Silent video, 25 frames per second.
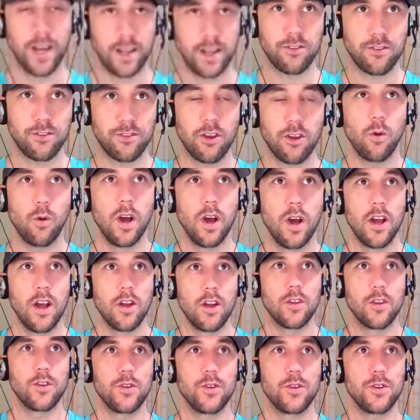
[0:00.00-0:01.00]
So
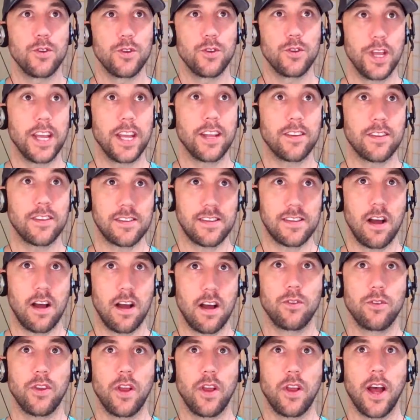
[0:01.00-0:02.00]
it
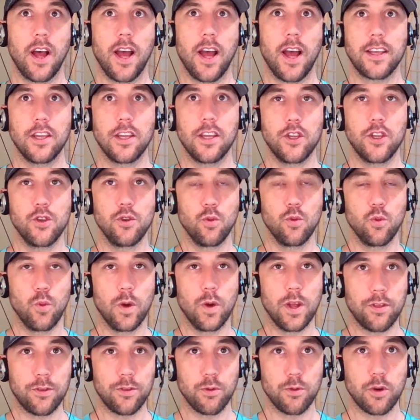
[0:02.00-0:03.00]
sounds like you
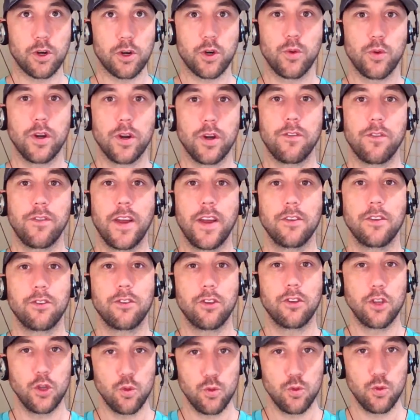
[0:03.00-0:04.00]
went through a career phase,
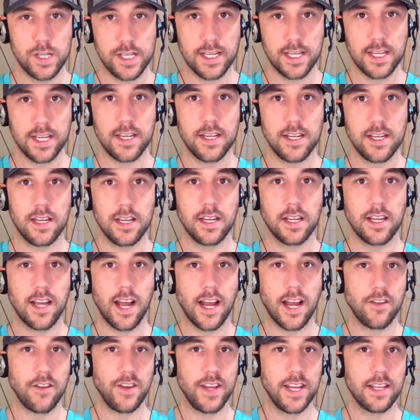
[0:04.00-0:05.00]
so you did
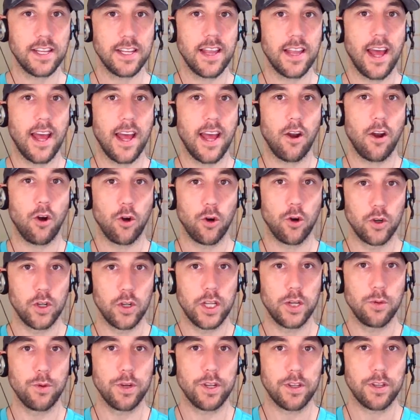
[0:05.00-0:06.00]
kind of hit that
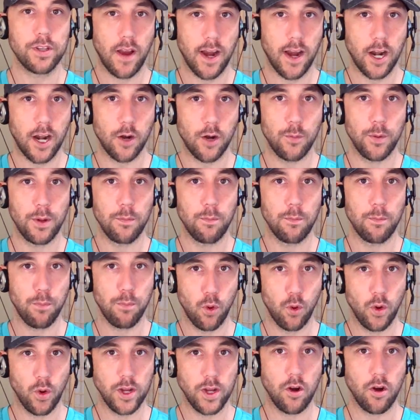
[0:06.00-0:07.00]
early retirement
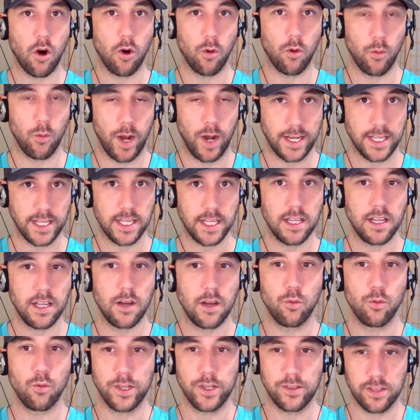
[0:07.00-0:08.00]
point already uh,
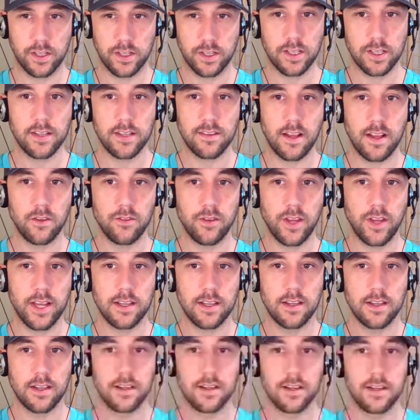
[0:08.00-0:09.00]
recently, it sounds like?
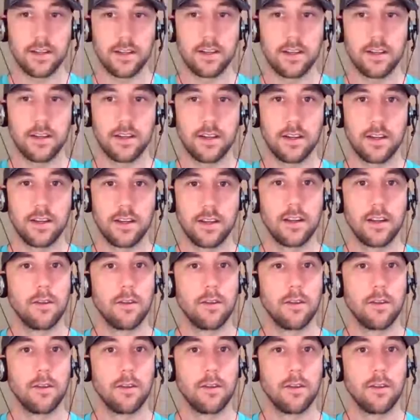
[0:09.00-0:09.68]
Yep.